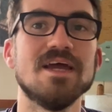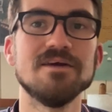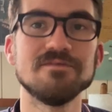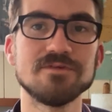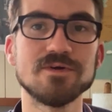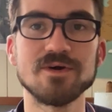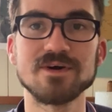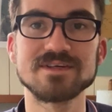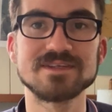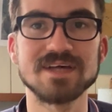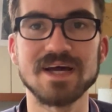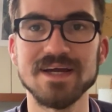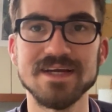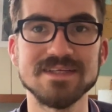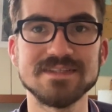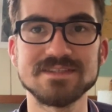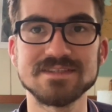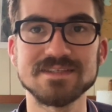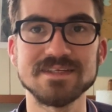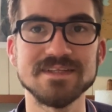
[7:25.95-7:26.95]
if you're
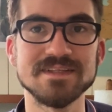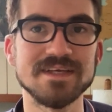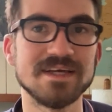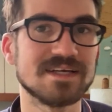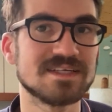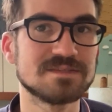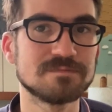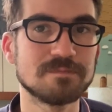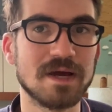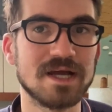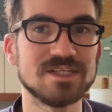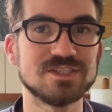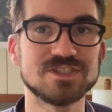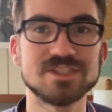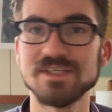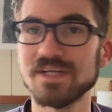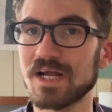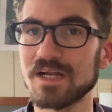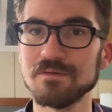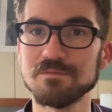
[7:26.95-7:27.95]
excited to see the
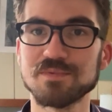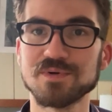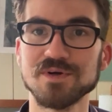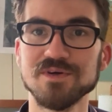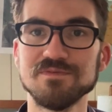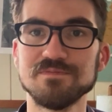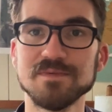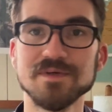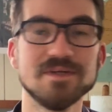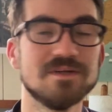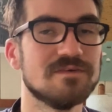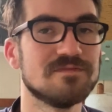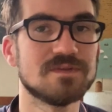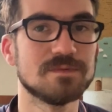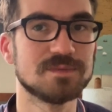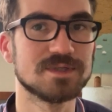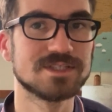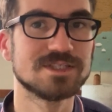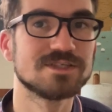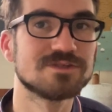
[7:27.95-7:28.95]
expansion and improvement of the
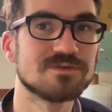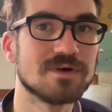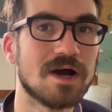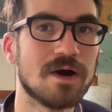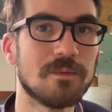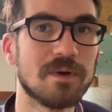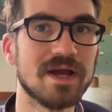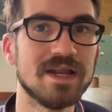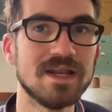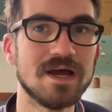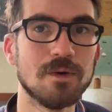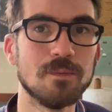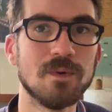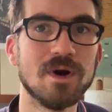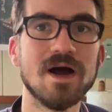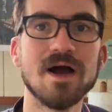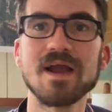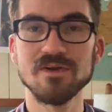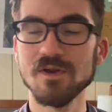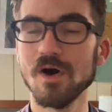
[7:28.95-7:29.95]
British Railway network,